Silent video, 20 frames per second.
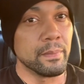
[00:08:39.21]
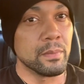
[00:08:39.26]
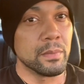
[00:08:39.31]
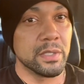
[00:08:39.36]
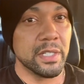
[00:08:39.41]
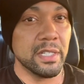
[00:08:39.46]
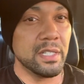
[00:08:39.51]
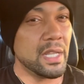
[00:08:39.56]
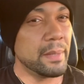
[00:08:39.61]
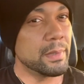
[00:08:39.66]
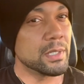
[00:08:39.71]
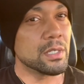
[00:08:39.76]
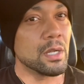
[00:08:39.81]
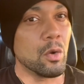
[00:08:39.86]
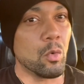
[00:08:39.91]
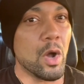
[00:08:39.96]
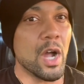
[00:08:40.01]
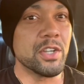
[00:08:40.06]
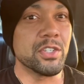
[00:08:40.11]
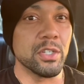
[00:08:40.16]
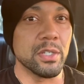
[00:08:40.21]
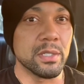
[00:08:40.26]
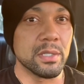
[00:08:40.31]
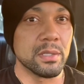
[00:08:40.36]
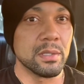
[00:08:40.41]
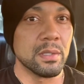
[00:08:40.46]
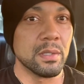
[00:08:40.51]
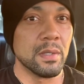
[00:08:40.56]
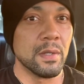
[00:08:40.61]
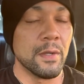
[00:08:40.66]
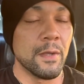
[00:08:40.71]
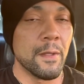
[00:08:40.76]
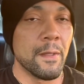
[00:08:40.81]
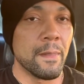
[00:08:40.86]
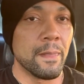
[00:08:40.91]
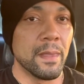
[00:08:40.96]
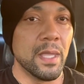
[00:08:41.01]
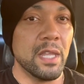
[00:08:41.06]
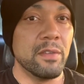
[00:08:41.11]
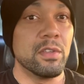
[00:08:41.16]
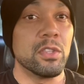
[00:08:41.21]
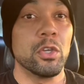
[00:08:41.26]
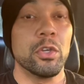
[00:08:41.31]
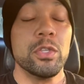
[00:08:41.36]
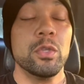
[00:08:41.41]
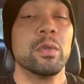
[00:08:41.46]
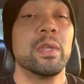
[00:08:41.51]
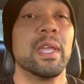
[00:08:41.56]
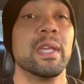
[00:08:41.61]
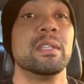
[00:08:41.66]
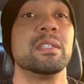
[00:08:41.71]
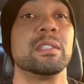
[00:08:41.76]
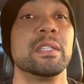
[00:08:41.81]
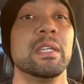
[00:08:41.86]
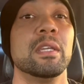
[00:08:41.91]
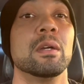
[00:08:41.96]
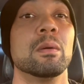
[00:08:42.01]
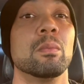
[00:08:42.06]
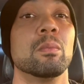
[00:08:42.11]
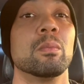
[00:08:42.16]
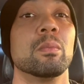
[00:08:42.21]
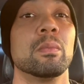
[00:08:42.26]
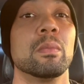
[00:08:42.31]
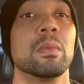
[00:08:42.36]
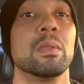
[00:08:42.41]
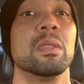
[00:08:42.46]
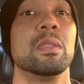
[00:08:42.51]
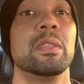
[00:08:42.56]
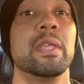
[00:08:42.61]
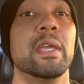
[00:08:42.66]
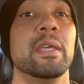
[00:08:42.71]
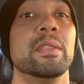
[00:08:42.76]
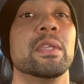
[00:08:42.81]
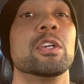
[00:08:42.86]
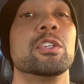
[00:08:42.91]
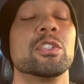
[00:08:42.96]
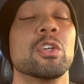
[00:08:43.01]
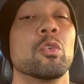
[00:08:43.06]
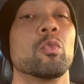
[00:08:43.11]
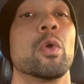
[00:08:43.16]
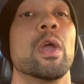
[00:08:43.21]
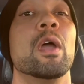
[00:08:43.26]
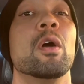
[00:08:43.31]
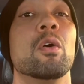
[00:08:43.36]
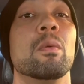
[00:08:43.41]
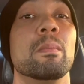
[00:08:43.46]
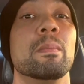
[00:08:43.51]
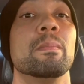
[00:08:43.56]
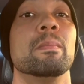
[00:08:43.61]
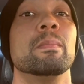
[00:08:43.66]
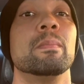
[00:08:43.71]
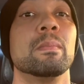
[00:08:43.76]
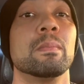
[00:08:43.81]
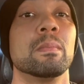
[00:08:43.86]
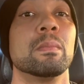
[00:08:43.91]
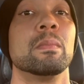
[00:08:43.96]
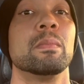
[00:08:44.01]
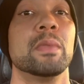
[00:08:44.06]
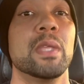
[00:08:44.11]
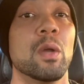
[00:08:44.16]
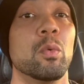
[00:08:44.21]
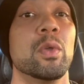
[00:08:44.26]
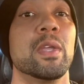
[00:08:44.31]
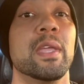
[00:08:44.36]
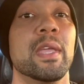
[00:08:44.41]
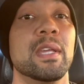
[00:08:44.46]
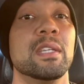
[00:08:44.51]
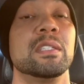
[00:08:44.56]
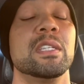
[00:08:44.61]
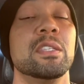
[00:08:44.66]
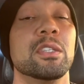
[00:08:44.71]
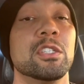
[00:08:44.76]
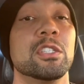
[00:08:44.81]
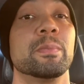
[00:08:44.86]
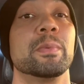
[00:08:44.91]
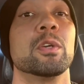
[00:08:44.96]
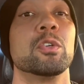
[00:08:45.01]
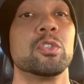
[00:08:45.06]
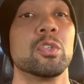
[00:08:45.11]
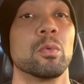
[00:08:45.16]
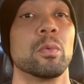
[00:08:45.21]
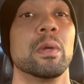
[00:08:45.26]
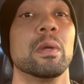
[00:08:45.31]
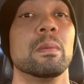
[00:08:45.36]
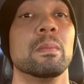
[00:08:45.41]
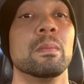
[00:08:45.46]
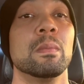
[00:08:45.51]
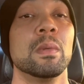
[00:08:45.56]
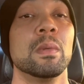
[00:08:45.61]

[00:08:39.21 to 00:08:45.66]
See, demons are watchers. Even though you can't see them, there's a realm that we can't see, the spiritual realm.